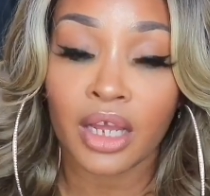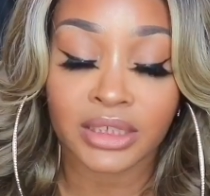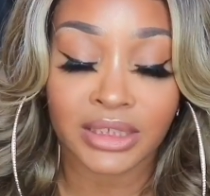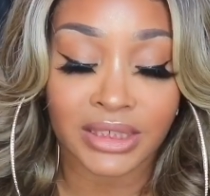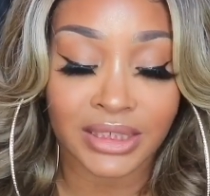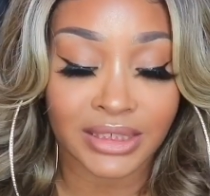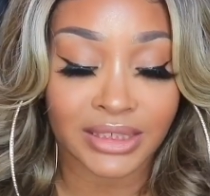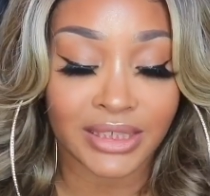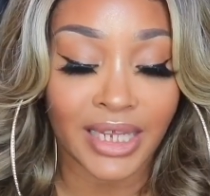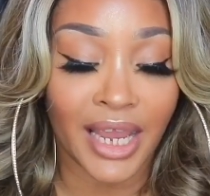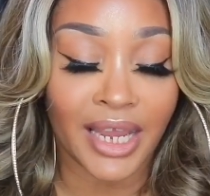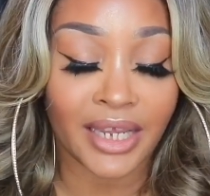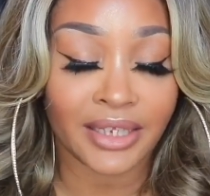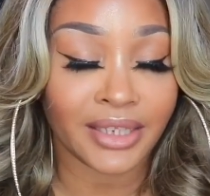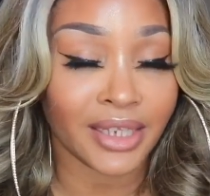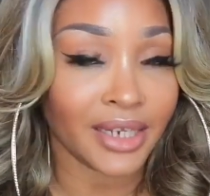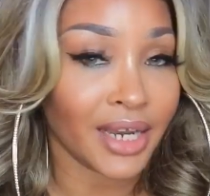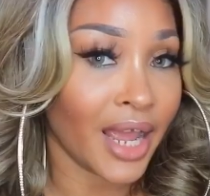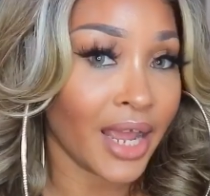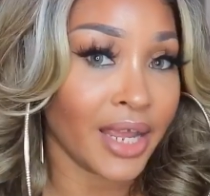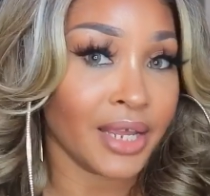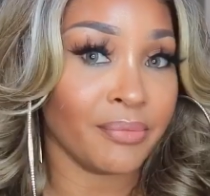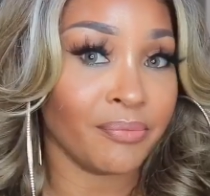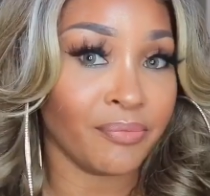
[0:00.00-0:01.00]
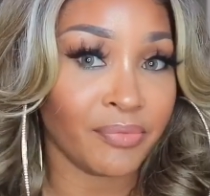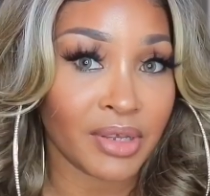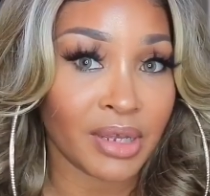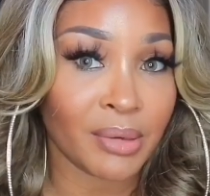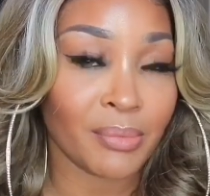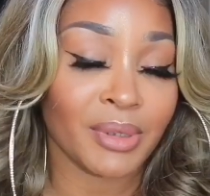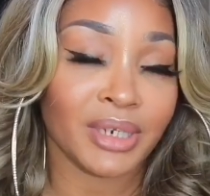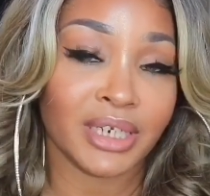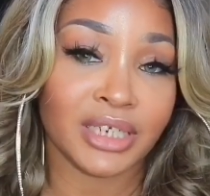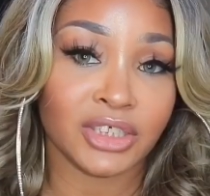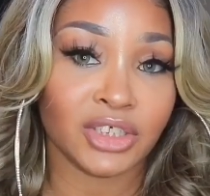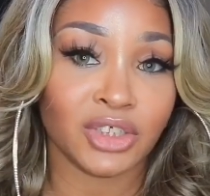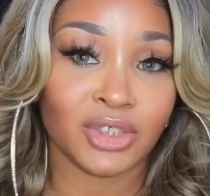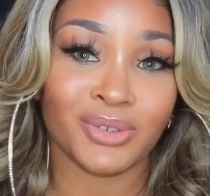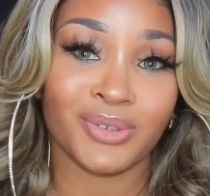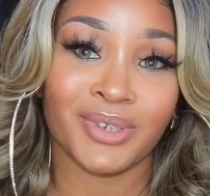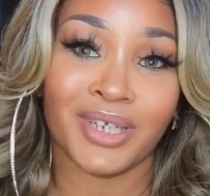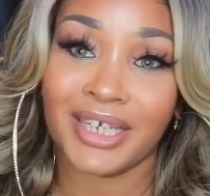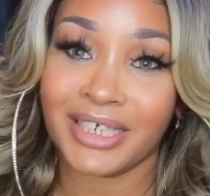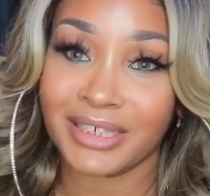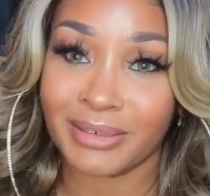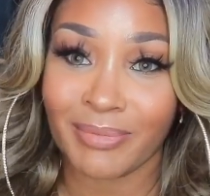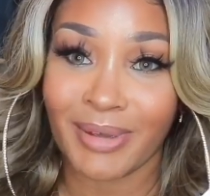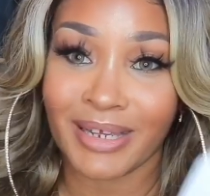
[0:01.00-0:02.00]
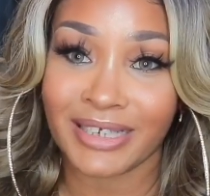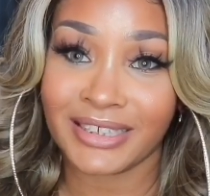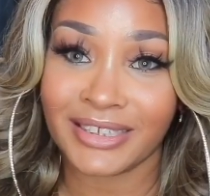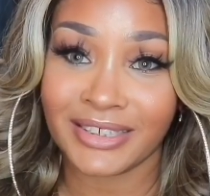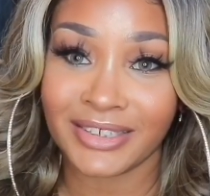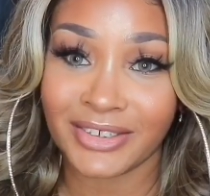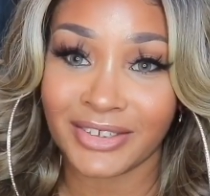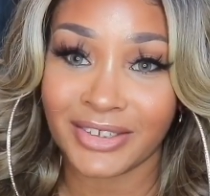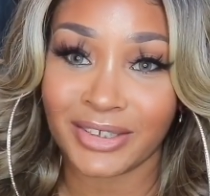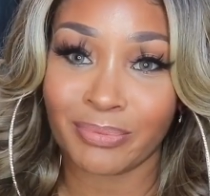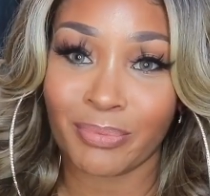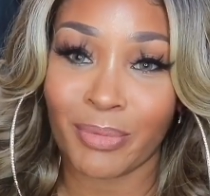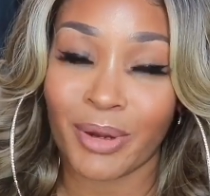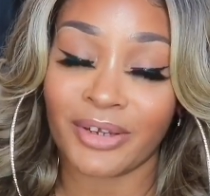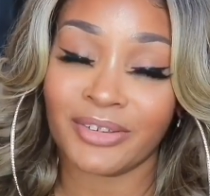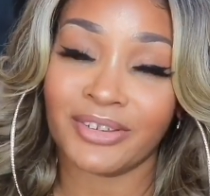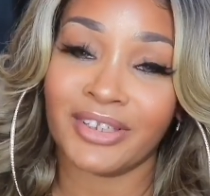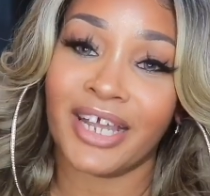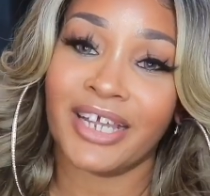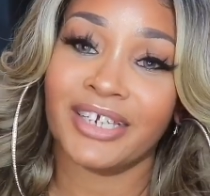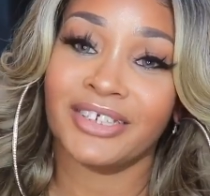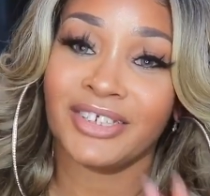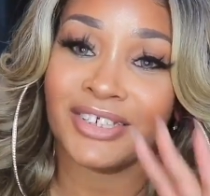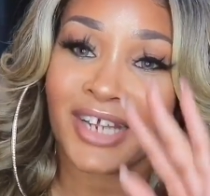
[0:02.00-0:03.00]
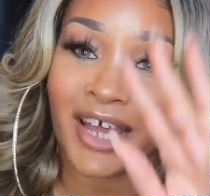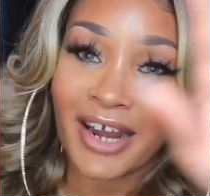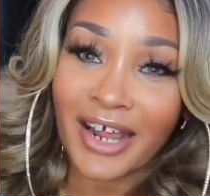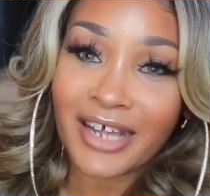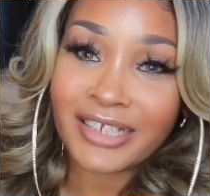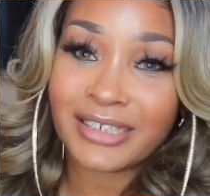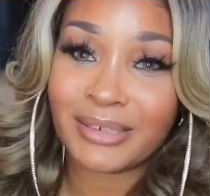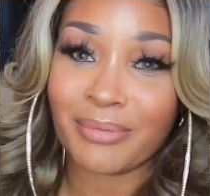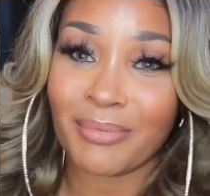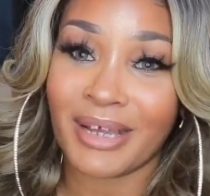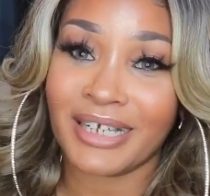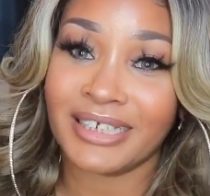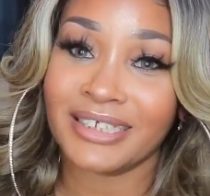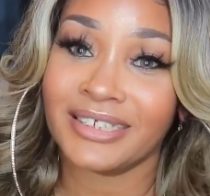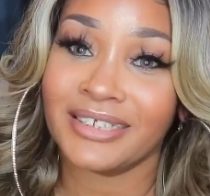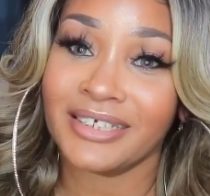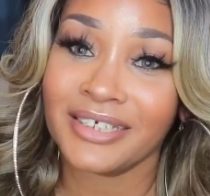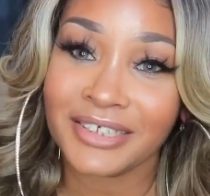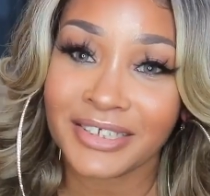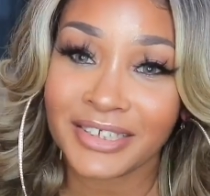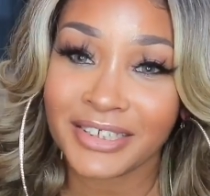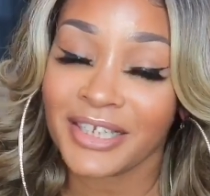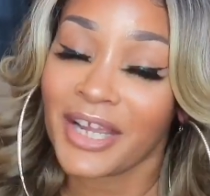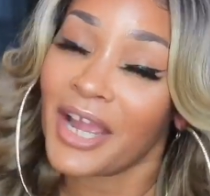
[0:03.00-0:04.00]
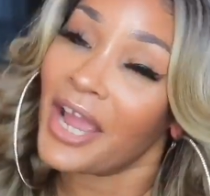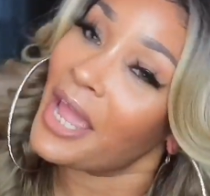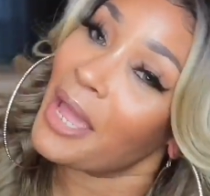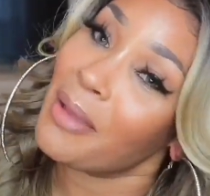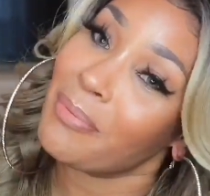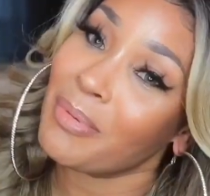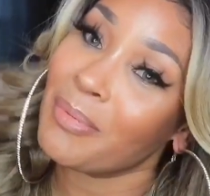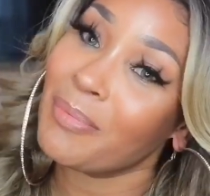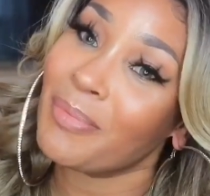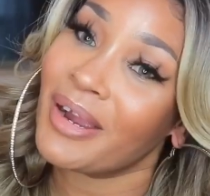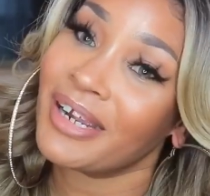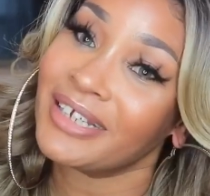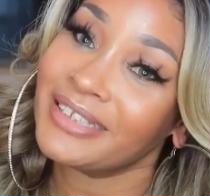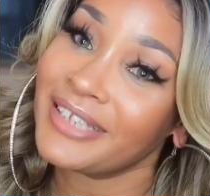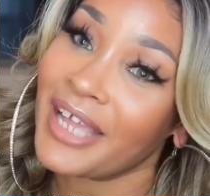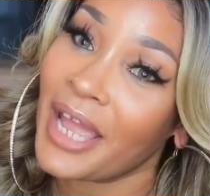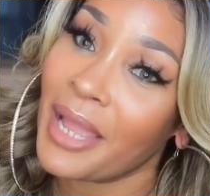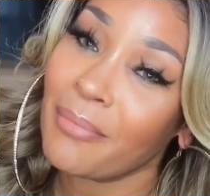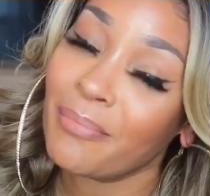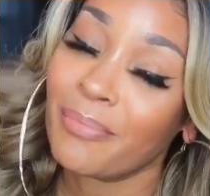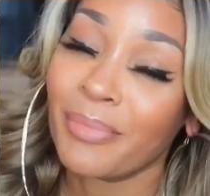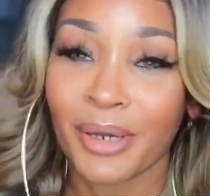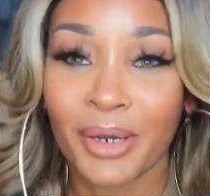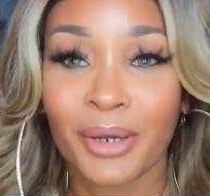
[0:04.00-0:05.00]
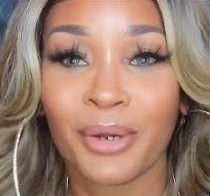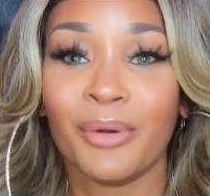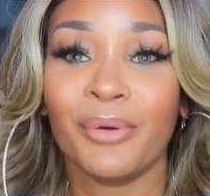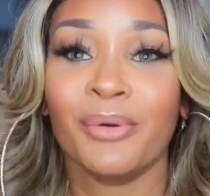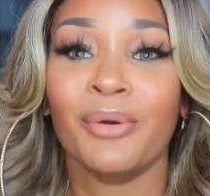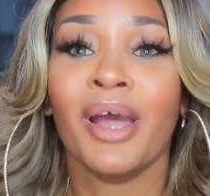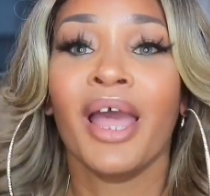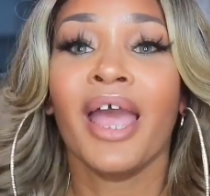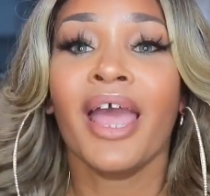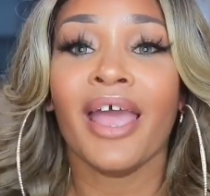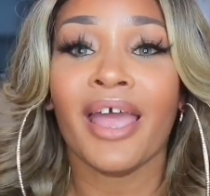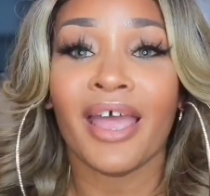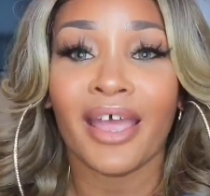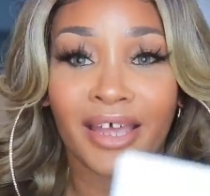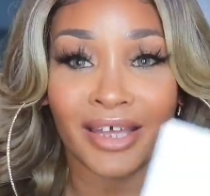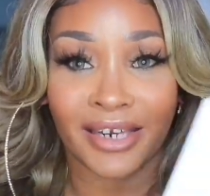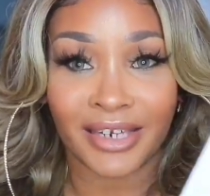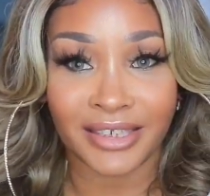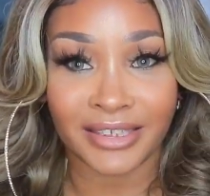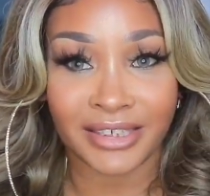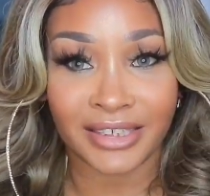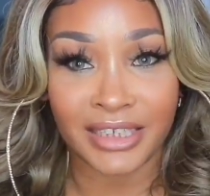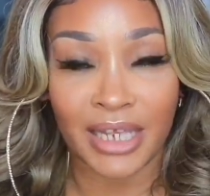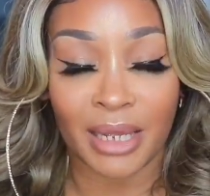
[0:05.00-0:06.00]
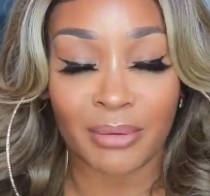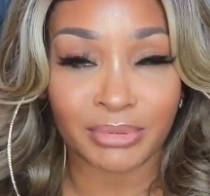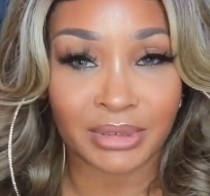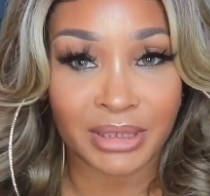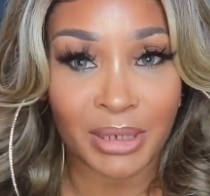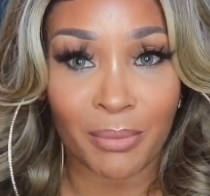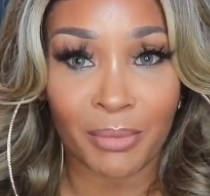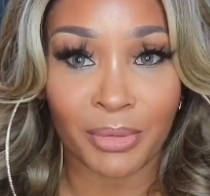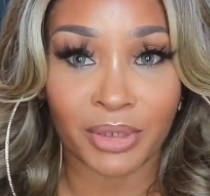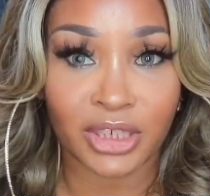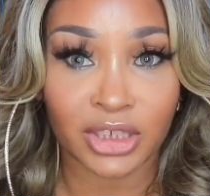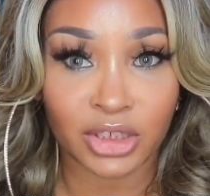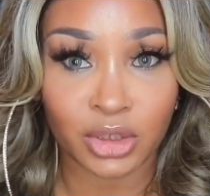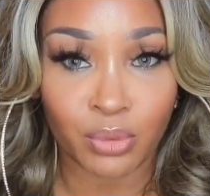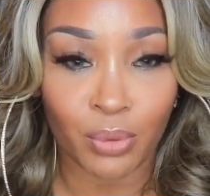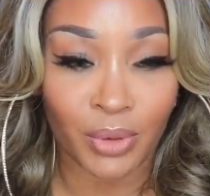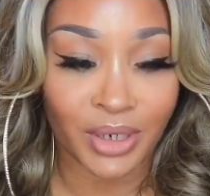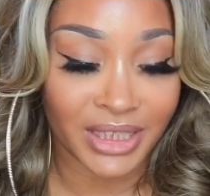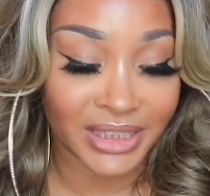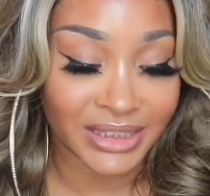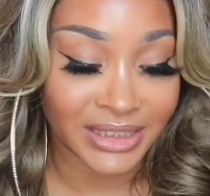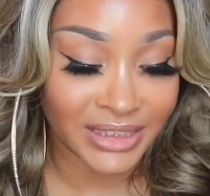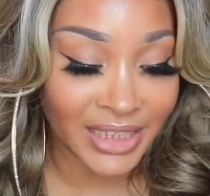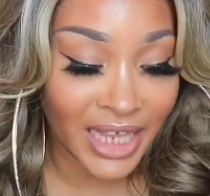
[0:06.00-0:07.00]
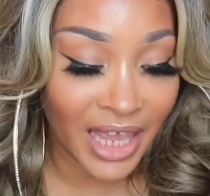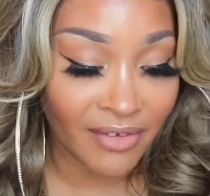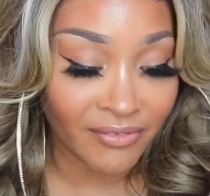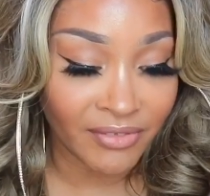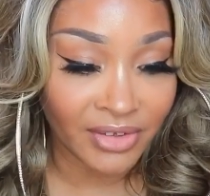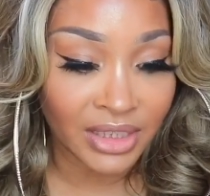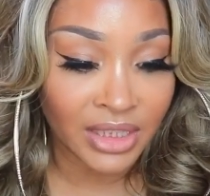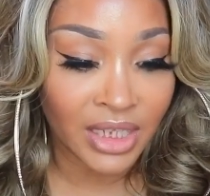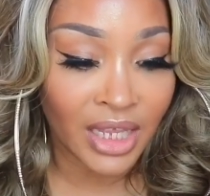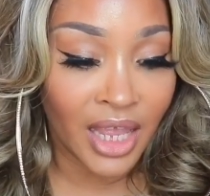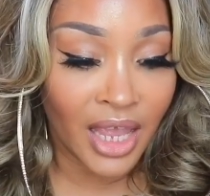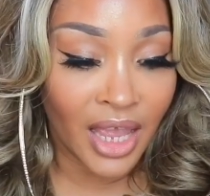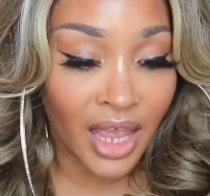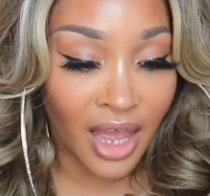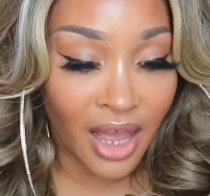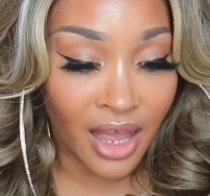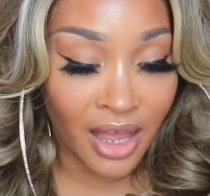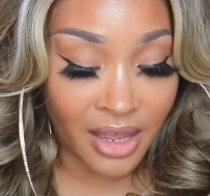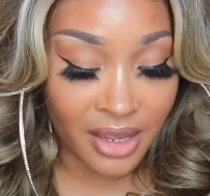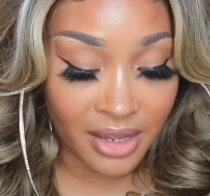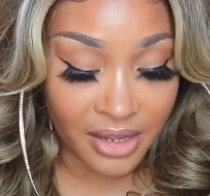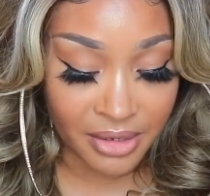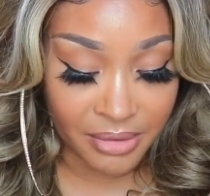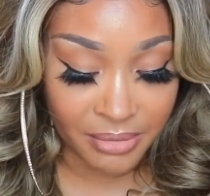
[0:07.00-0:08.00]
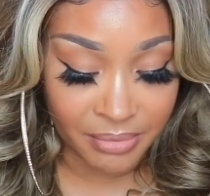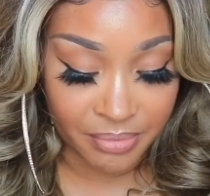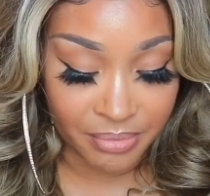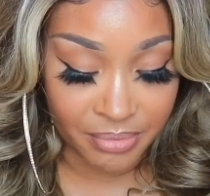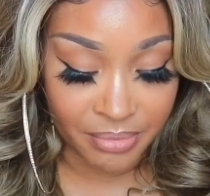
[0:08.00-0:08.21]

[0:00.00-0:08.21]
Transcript: Today that I am filming this unit is my sister's birthday. Shout out to my sister. Happy birthday, boo. It is September the 27th. Um,